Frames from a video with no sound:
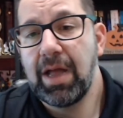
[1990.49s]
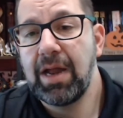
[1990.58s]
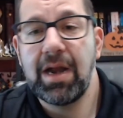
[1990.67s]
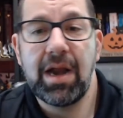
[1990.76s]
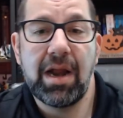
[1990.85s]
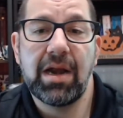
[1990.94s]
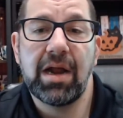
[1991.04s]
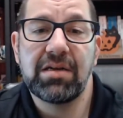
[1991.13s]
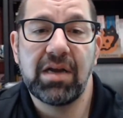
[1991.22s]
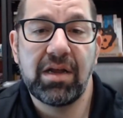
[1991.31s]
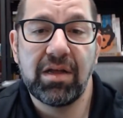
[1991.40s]
And I'll
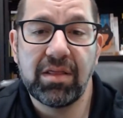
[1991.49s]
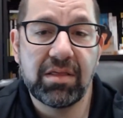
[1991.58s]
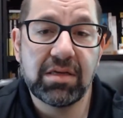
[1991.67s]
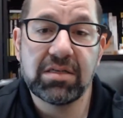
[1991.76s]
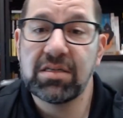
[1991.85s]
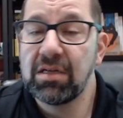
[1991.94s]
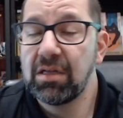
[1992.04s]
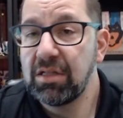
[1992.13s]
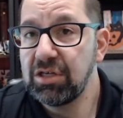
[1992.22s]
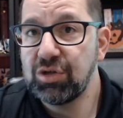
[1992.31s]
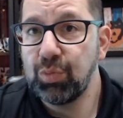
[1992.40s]
tell you this
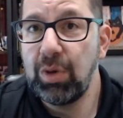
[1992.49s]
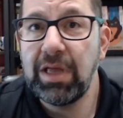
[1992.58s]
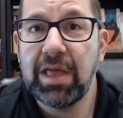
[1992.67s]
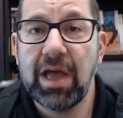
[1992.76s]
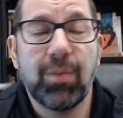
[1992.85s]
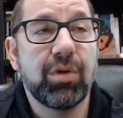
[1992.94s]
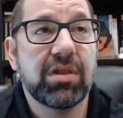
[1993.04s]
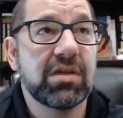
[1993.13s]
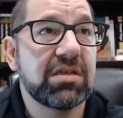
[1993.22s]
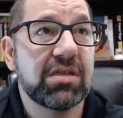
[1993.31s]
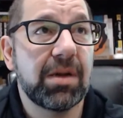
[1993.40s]
weekend with
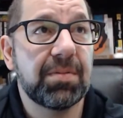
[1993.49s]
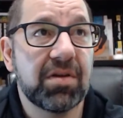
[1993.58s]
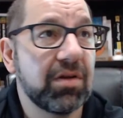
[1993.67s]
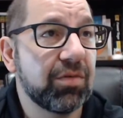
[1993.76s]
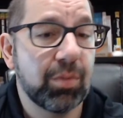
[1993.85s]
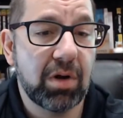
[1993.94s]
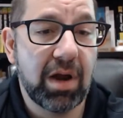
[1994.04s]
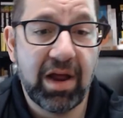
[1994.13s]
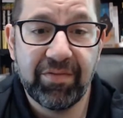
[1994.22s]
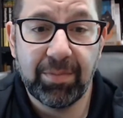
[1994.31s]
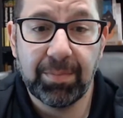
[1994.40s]
the substance we're gonna
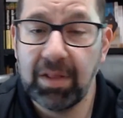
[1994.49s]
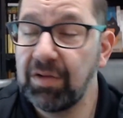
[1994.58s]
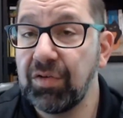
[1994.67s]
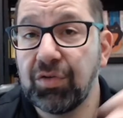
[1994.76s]
have in place,